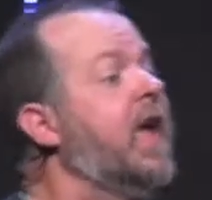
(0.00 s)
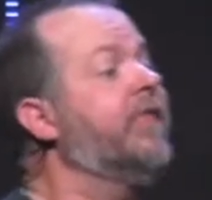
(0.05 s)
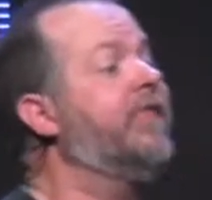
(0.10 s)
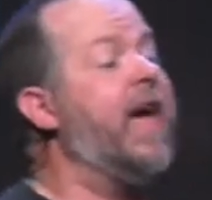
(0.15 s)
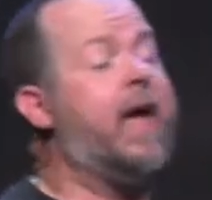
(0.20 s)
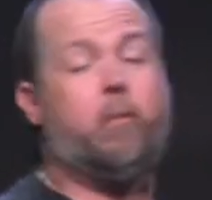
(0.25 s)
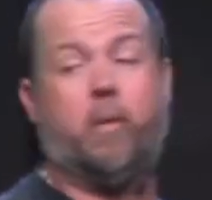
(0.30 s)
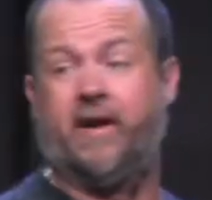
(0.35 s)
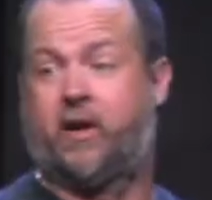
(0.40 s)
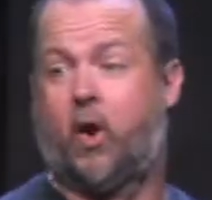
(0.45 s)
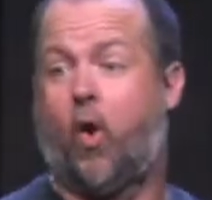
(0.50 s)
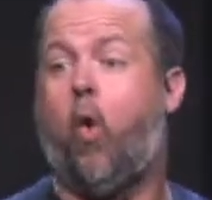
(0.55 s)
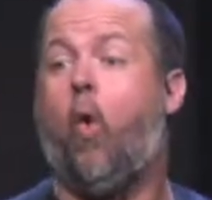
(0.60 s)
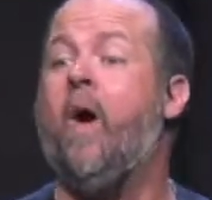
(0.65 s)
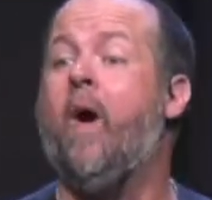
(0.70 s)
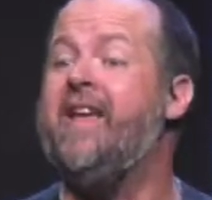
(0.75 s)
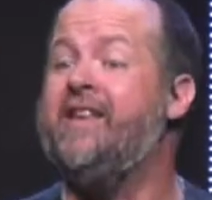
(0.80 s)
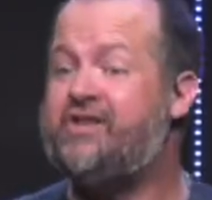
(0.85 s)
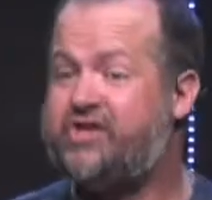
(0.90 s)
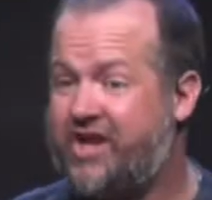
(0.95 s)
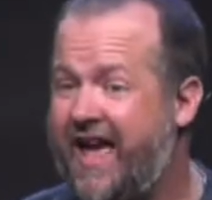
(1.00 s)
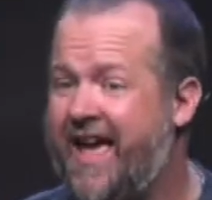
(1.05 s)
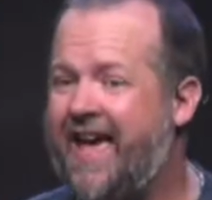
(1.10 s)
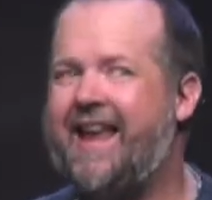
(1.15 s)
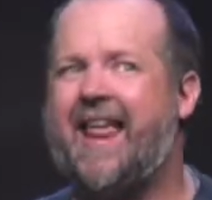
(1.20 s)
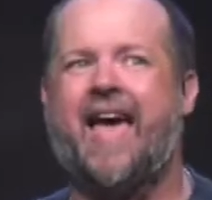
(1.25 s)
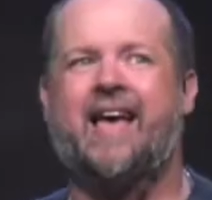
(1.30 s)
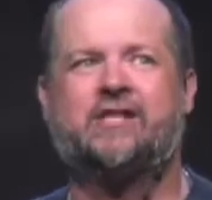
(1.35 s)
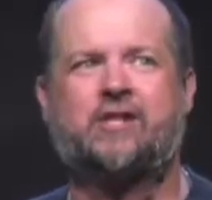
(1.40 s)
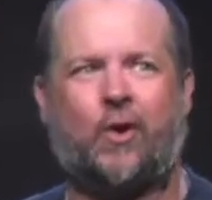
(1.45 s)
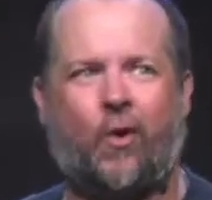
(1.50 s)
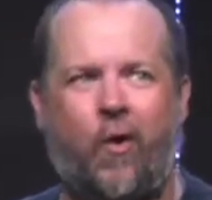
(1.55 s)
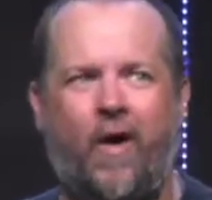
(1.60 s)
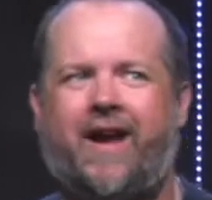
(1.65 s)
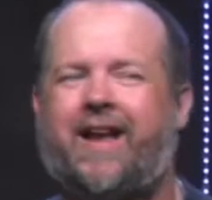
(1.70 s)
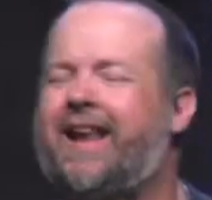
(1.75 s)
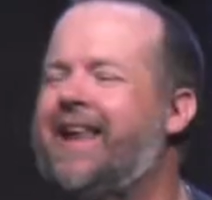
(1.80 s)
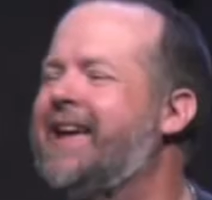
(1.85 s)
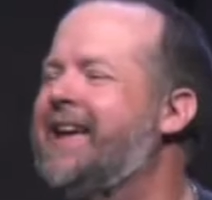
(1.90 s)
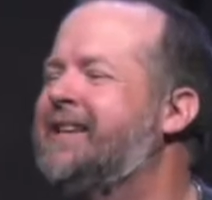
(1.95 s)
they would quench it as
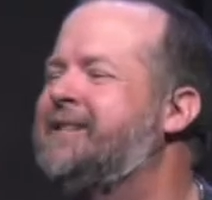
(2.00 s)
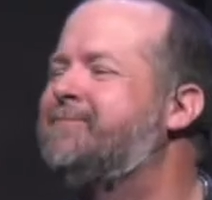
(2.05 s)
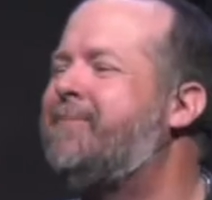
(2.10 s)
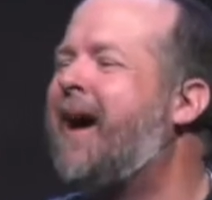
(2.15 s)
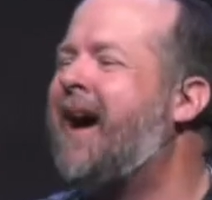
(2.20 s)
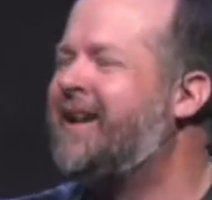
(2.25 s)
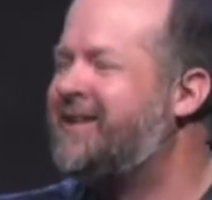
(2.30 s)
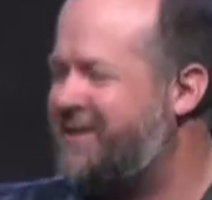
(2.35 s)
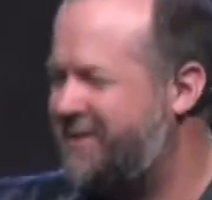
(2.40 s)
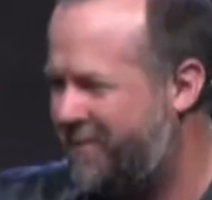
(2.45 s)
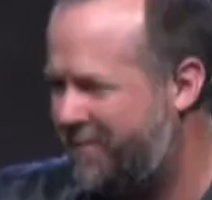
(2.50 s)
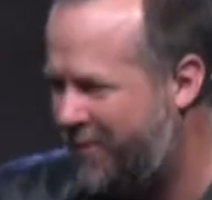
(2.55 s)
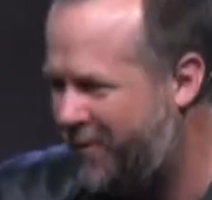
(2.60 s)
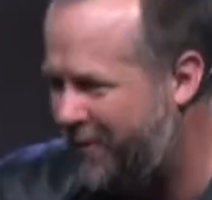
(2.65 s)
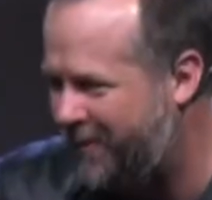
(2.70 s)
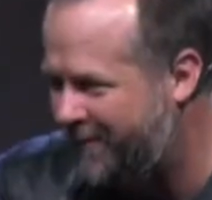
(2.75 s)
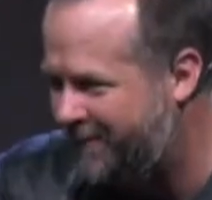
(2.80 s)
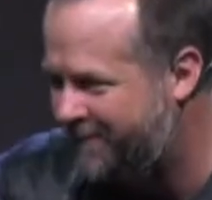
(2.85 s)
quickly as possible